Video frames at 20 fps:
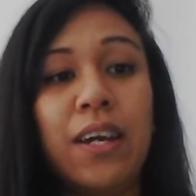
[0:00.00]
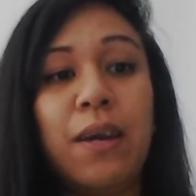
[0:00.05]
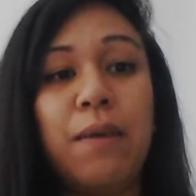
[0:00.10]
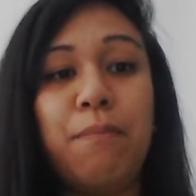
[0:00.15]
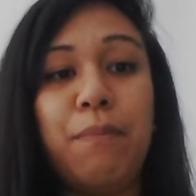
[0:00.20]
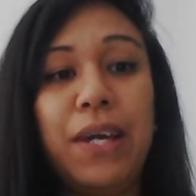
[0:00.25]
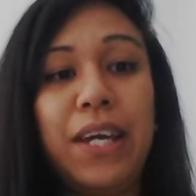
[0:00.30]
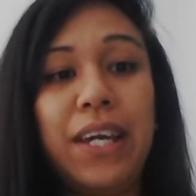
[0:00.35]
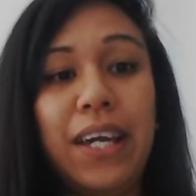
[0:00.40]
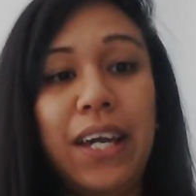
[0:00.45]

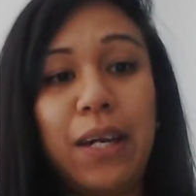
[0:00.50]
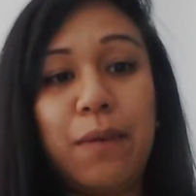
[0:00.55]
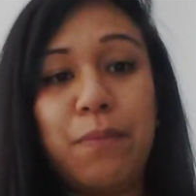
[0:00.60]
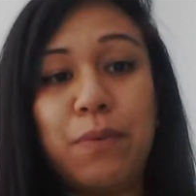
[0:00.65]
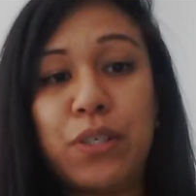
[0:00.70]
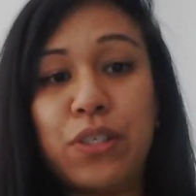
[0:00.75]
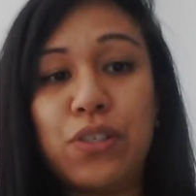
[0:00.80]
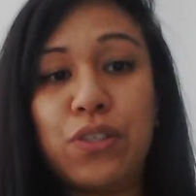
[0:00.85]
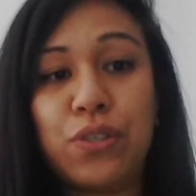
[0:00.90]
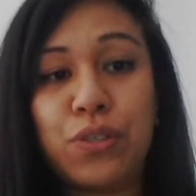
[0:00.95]
being able
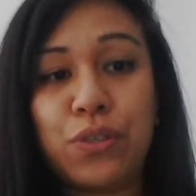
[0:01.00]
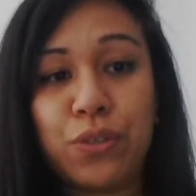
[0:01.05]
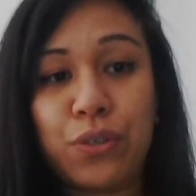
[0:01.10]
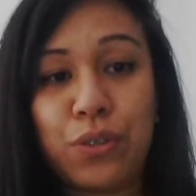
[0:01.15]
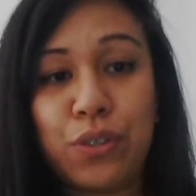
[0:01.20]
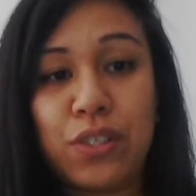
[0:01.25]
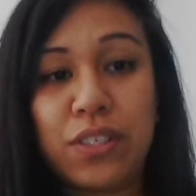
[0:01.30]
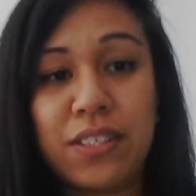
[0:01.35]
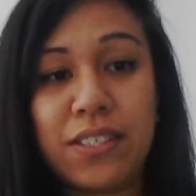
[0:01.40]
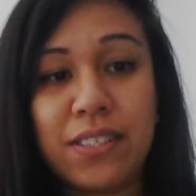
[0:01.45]
to
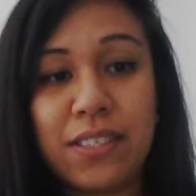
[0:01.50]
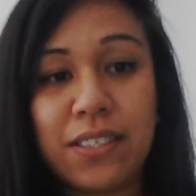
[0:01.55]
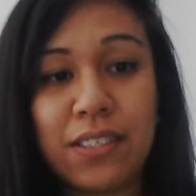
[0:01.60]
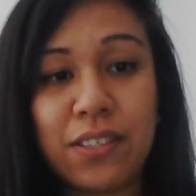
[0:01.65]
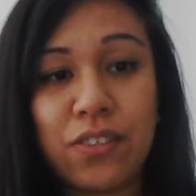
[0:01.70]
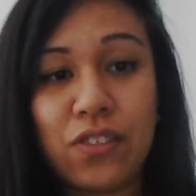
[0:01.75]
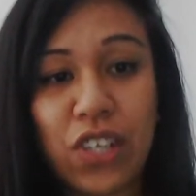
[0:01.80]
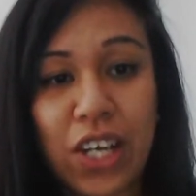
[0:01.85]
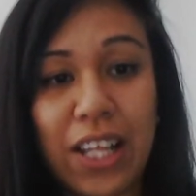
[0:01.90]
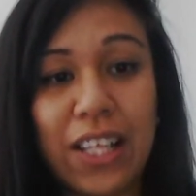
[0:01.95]

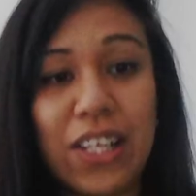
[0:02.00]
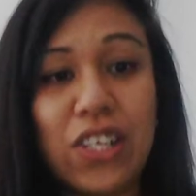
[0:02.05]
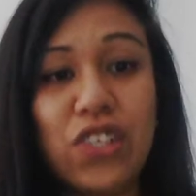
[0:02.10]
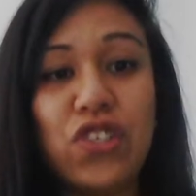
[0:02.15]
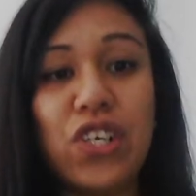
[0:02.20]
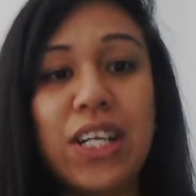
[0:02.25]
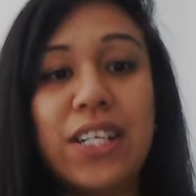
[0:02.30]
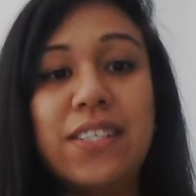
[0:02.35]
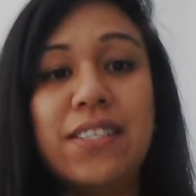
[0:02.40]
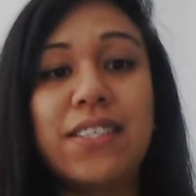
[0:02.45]
challenge
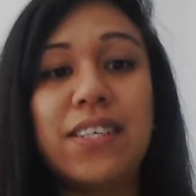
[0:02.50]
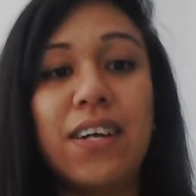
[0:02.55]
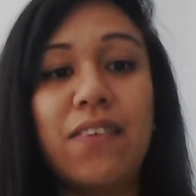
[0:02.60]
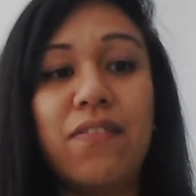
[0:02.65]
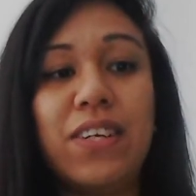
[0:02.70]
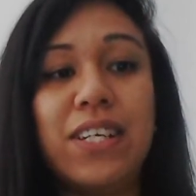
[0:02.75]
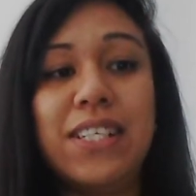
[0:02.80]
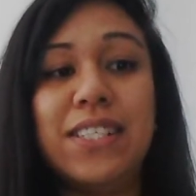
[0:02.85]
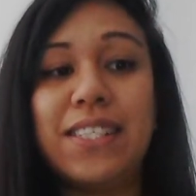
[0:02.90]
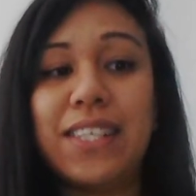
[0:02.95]
and discover
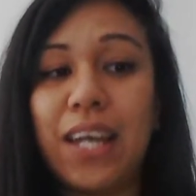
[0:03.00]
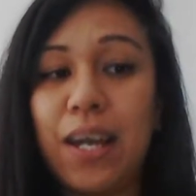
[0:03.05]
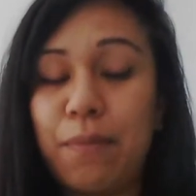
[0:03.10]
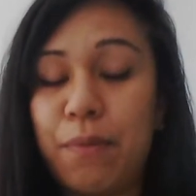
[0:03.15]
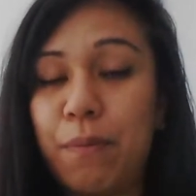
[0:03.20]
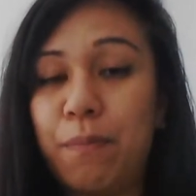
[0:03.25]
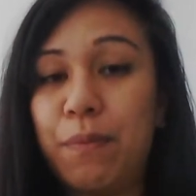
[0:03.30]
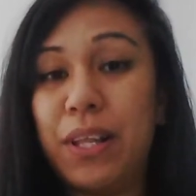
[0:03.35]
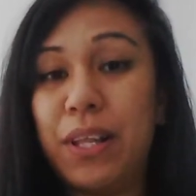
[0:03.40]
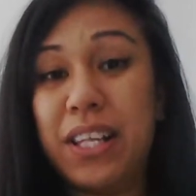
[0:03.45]
his
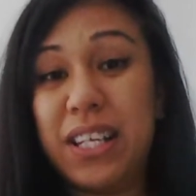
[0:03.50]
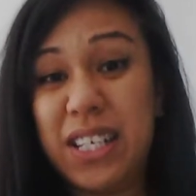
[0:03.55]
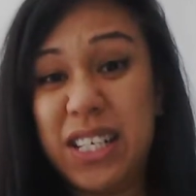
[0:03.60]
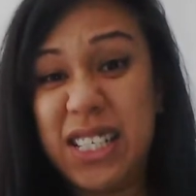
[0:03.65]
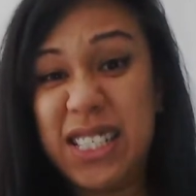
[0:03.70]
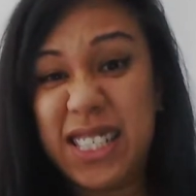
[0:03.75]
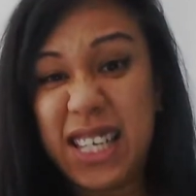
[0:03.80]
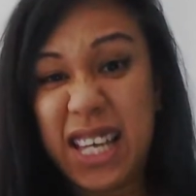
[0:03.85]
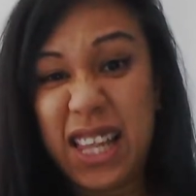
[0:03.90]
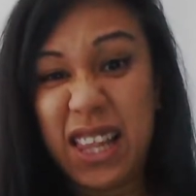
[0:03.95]
capabilities
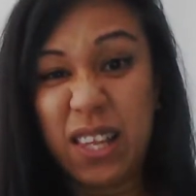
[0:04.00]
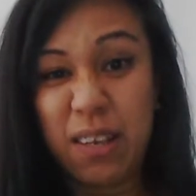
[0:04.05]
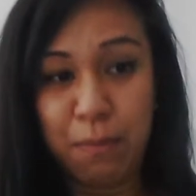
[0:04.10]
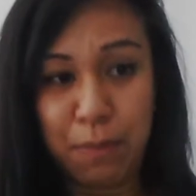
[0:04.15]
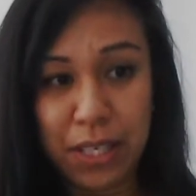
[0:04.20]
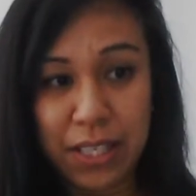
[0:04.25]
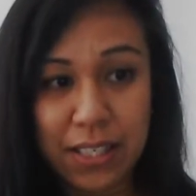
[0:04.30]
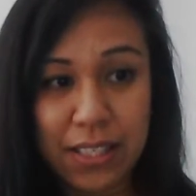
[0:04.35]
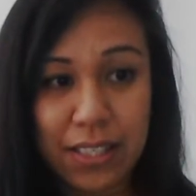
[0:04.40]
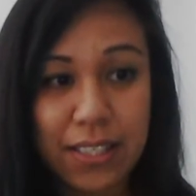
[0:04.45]
and
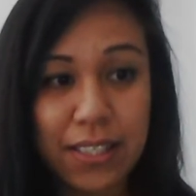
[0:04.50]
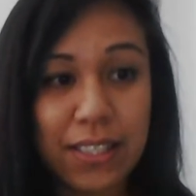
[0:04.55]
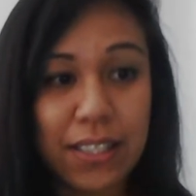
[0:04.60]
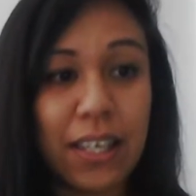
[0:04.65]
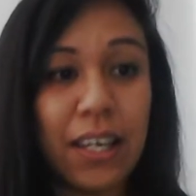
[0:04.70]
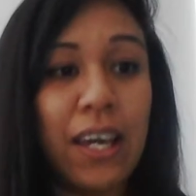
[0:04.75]
limits.